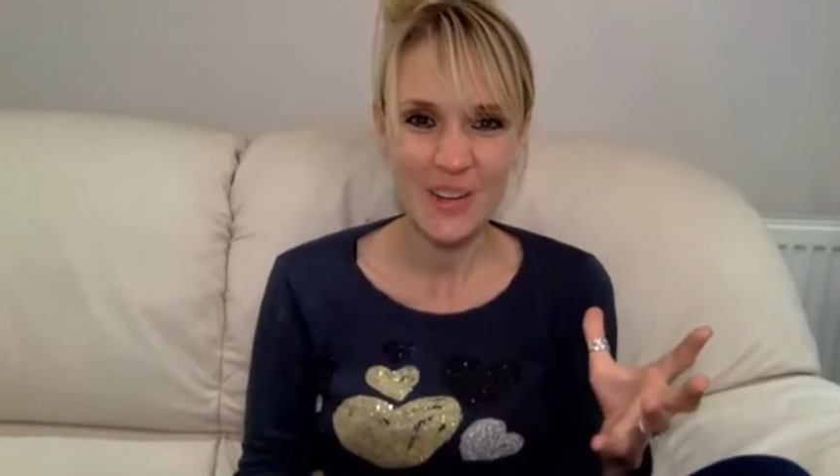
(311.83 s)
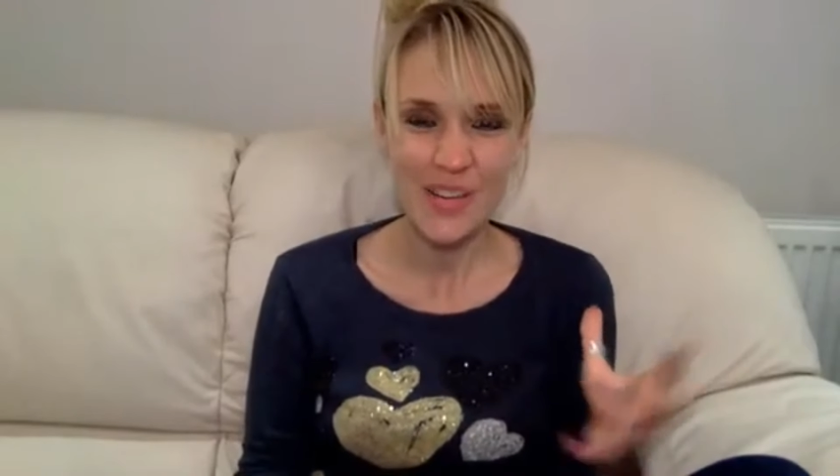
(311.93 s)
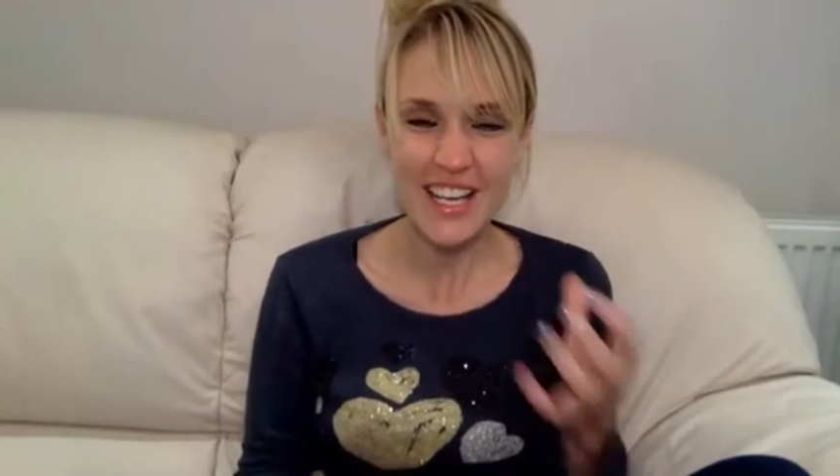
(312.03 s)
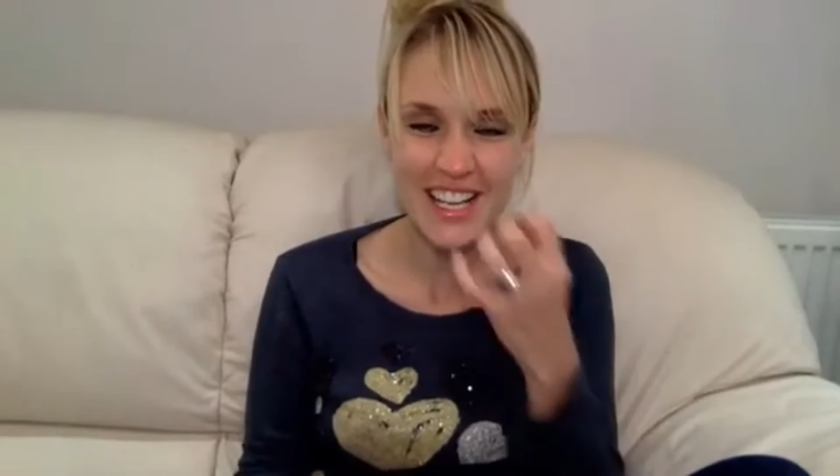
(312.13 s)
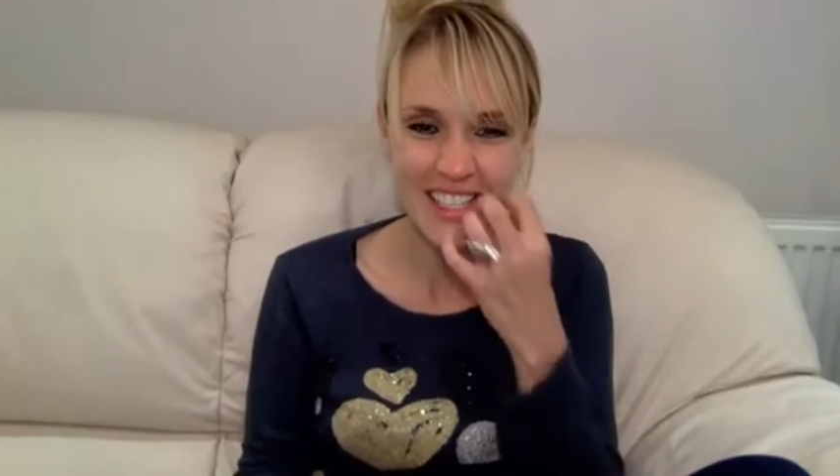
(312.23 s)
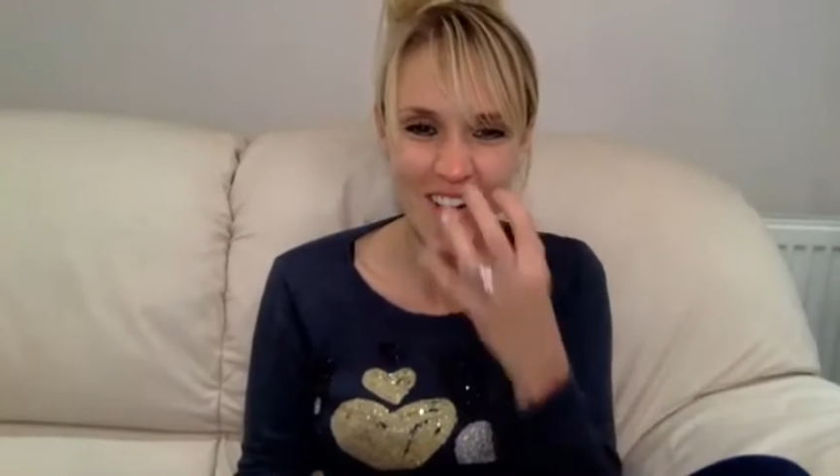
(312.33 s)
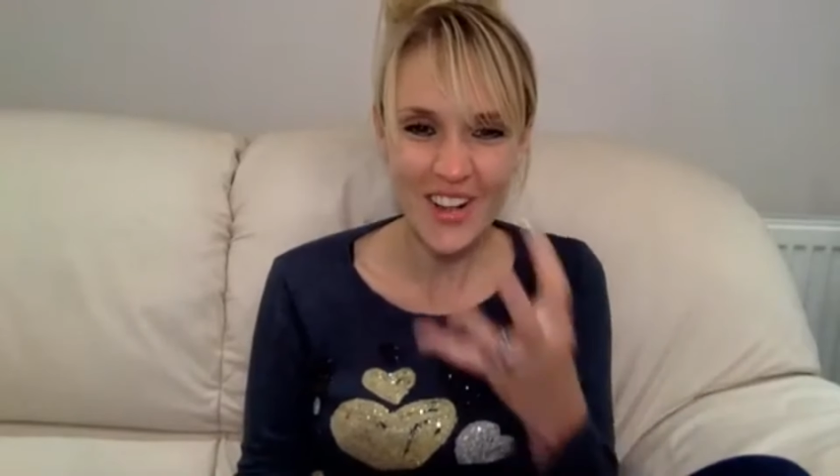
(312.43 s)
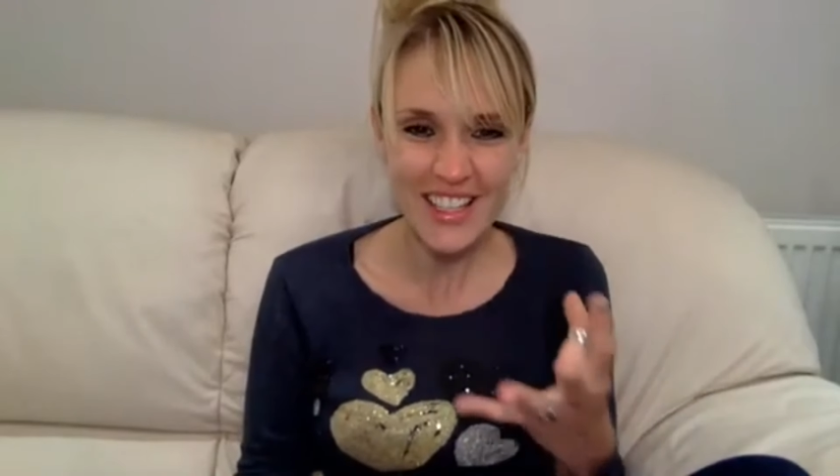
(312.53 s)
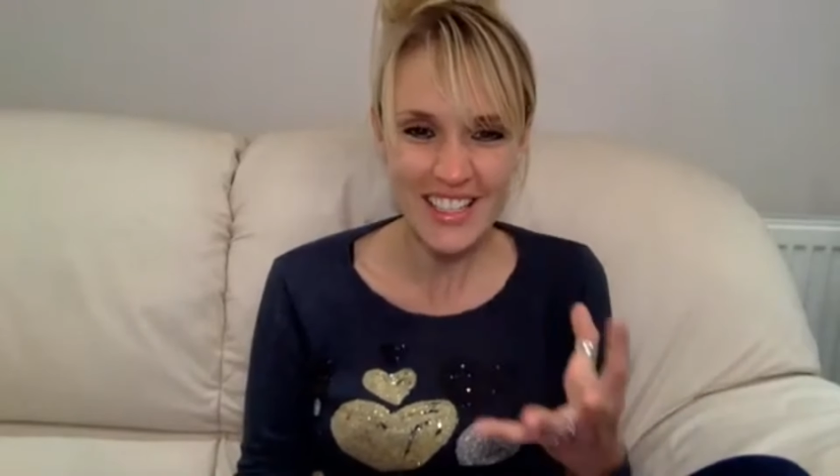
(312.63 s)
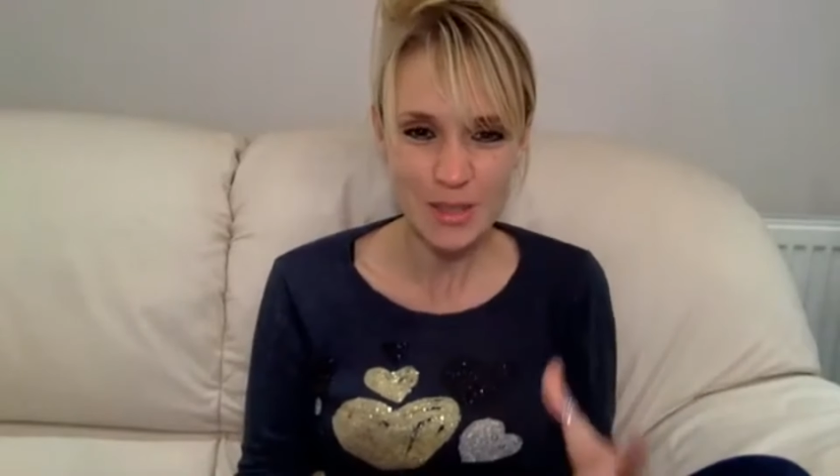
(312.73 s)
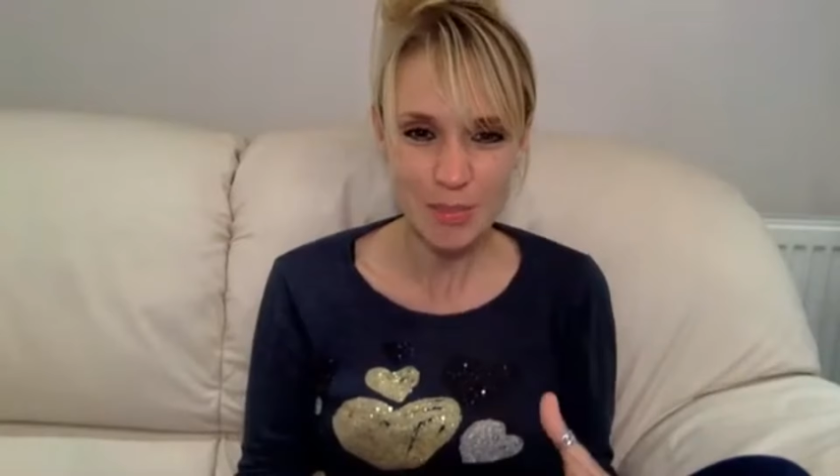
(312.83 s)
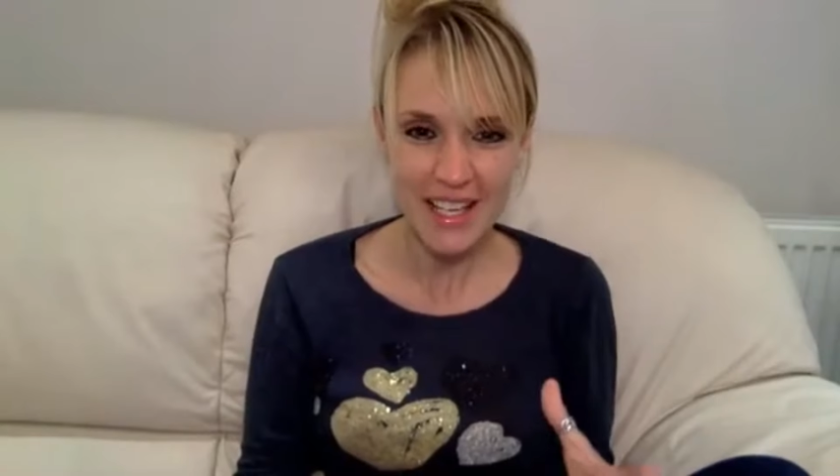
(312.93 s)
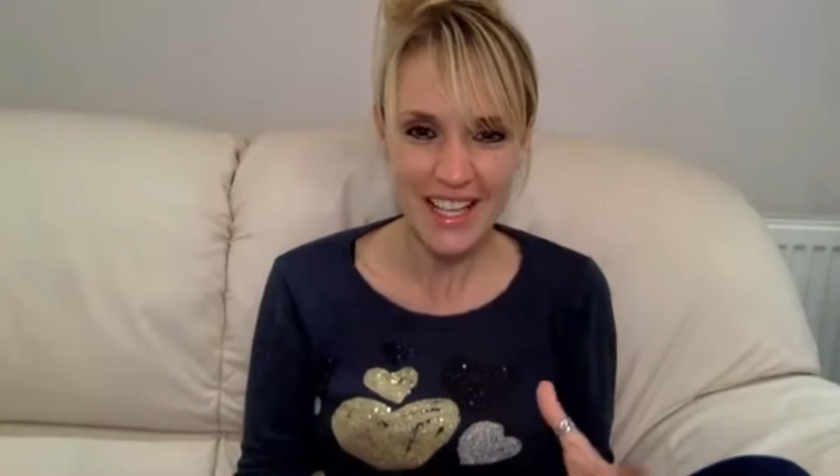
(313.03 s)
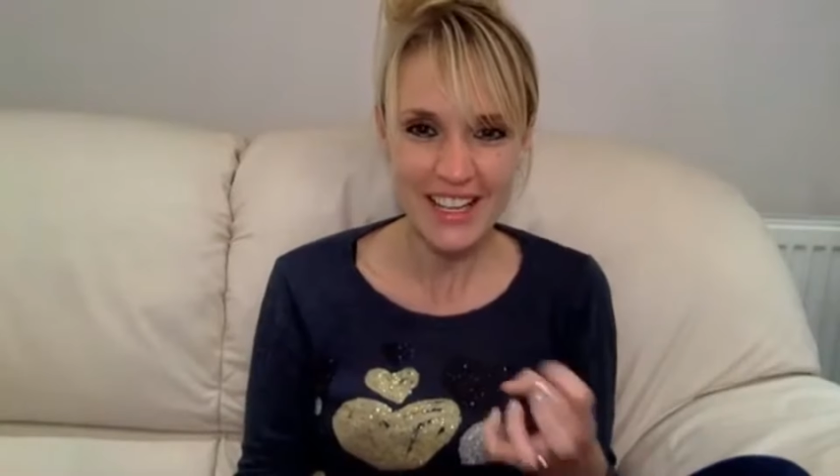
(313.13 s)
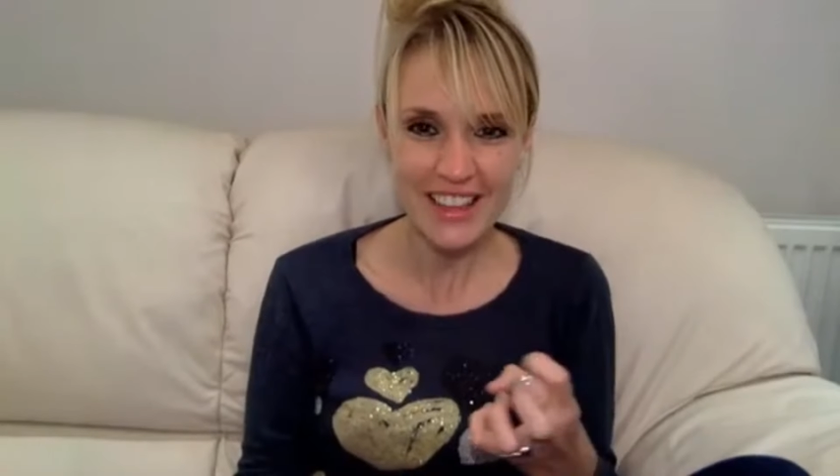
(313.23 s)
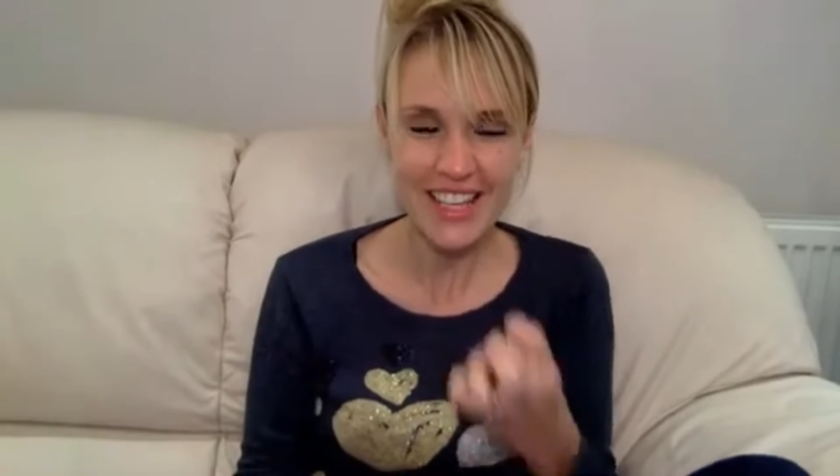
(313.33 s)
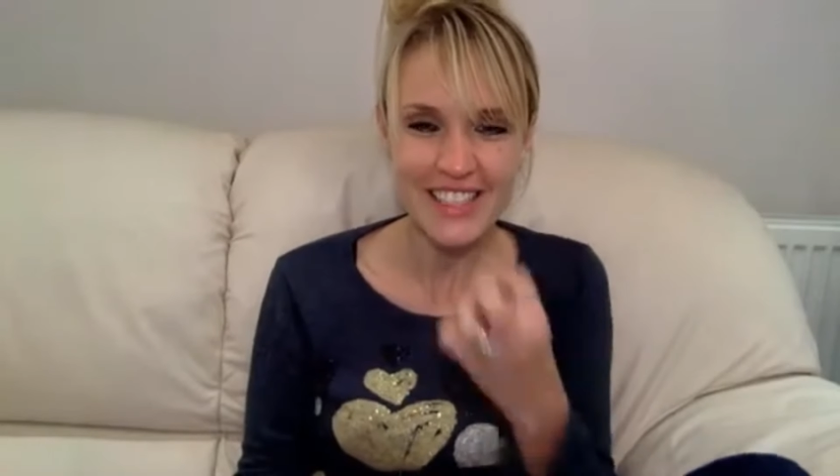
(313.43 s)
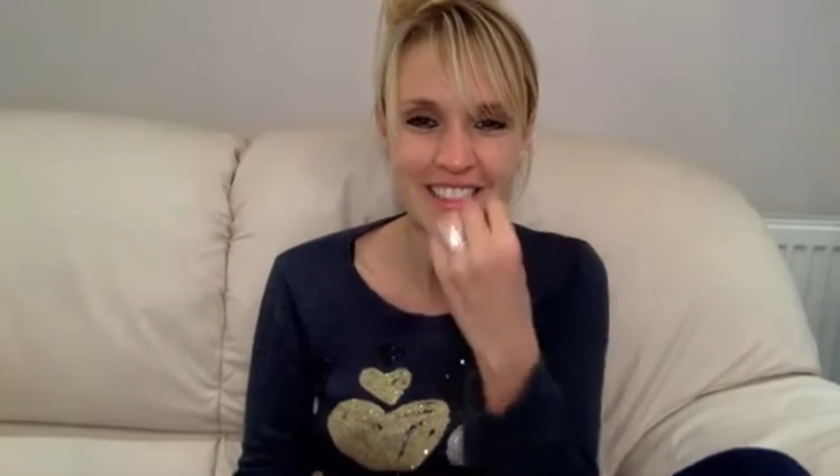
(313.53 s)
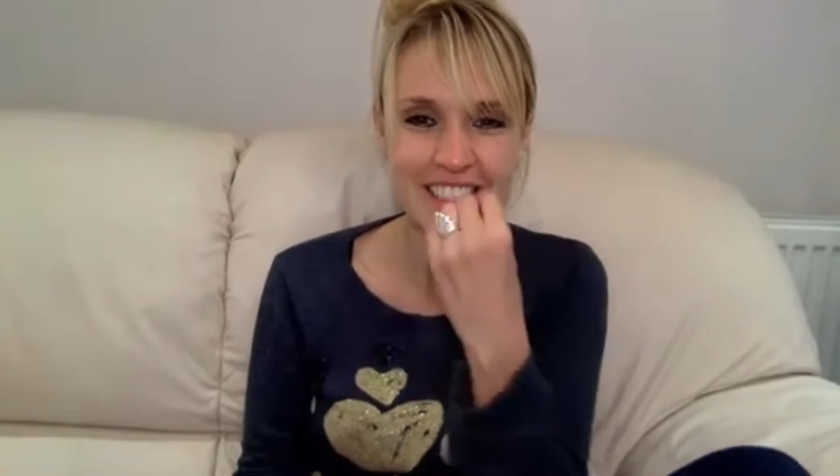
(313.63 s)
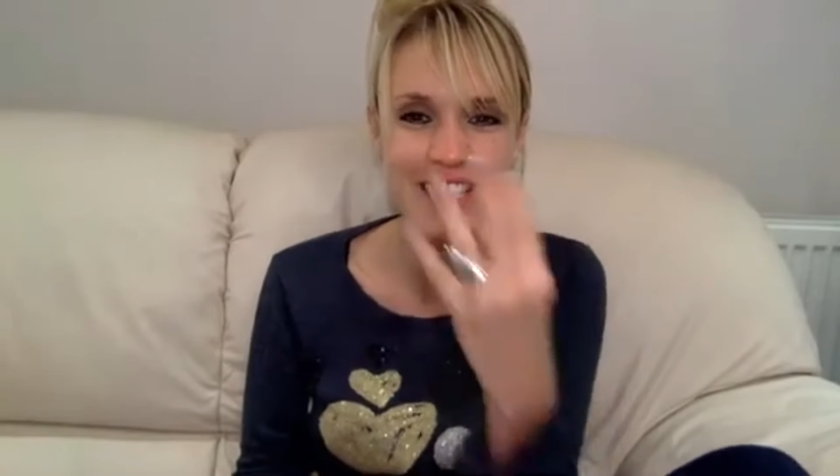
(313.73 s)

We are not these speaking things.